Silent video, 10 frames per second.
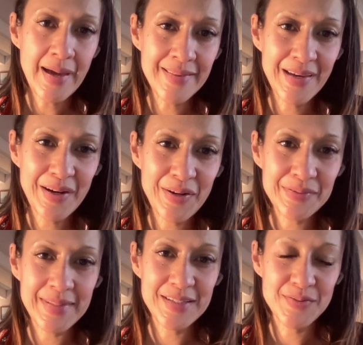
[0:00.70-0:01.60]
Hi
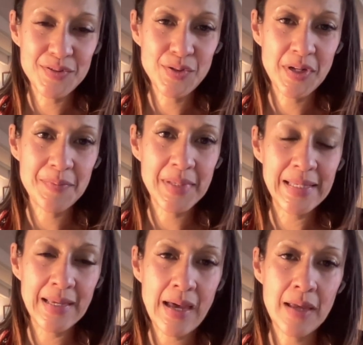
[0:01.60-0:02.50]
there, thanks for joining
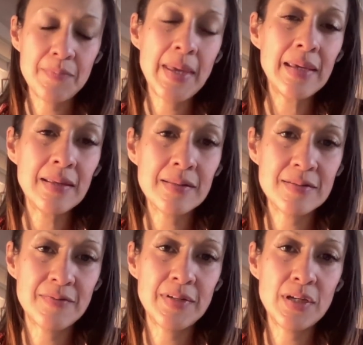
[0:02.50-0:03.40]
me. I'm making
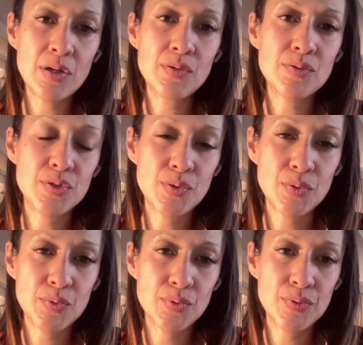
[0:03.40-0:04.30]
this video
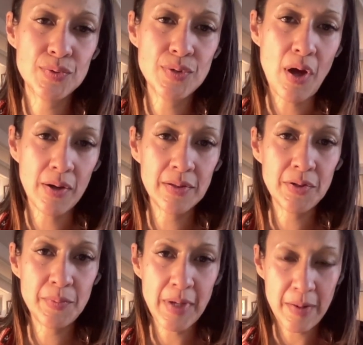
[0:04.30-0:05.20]
to talk a
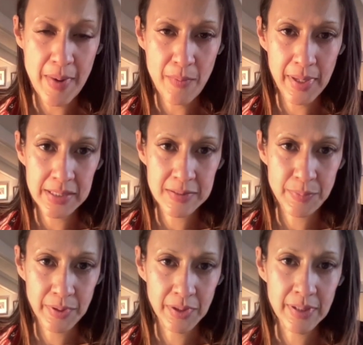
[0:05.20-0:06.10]
little bit about my
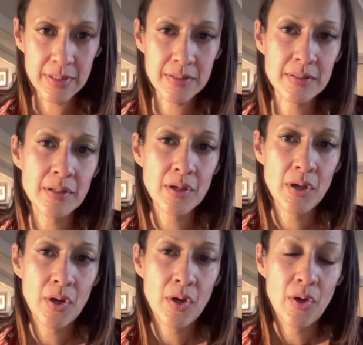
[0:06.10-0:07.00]
experience.
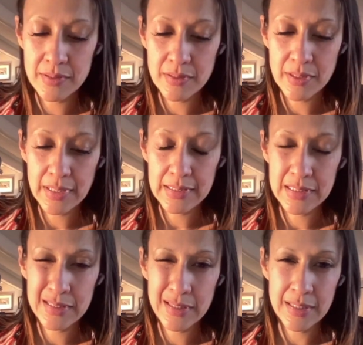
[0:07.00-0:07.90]

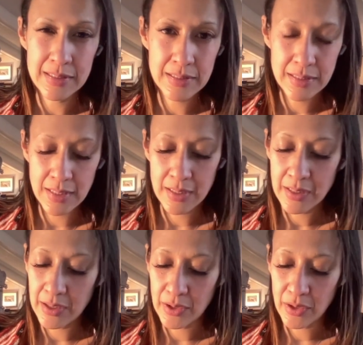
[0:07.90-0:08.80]
It's this
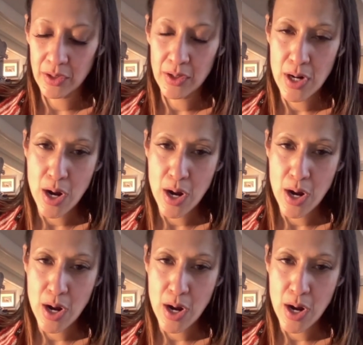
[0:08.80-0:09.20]
thing here.